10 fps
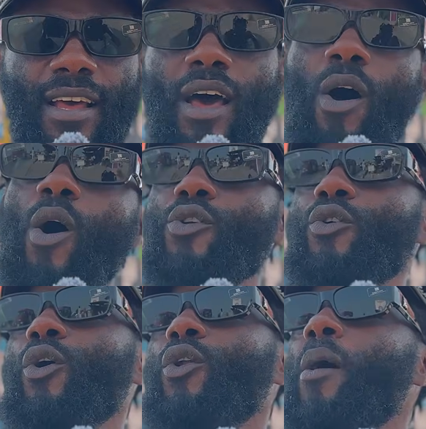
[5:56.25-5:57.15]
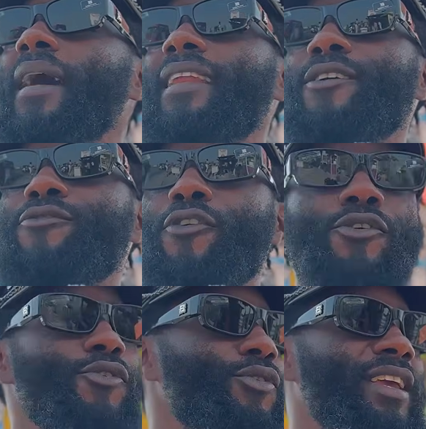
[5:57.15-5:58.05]
Oh, you know, normally for
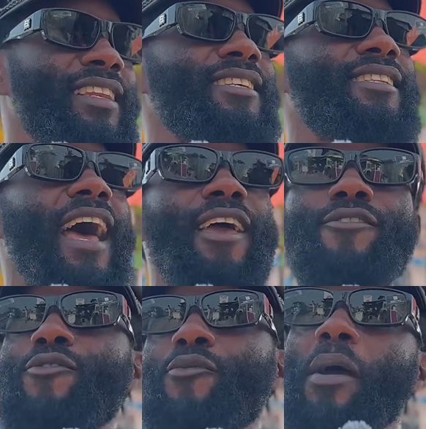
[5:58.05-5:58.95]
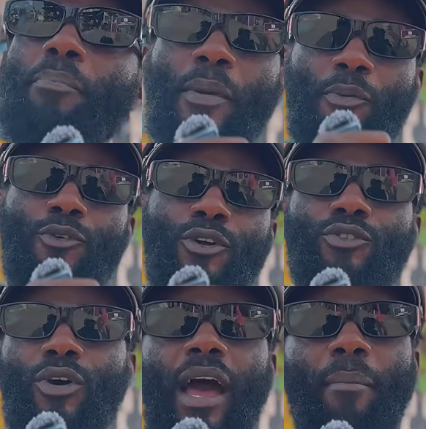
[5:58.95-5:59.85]
you in this life, when people don't
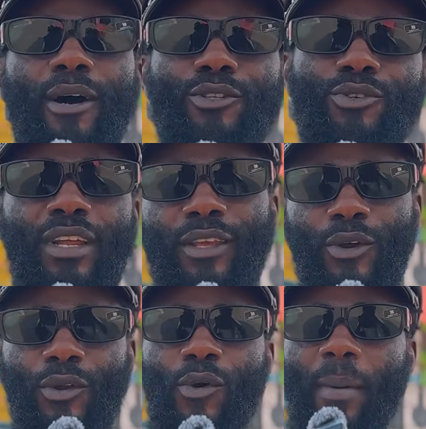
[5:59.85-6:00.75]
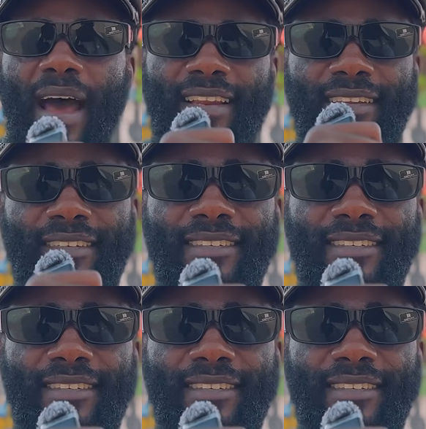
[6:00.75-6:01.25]
talk about you, then you're nobody.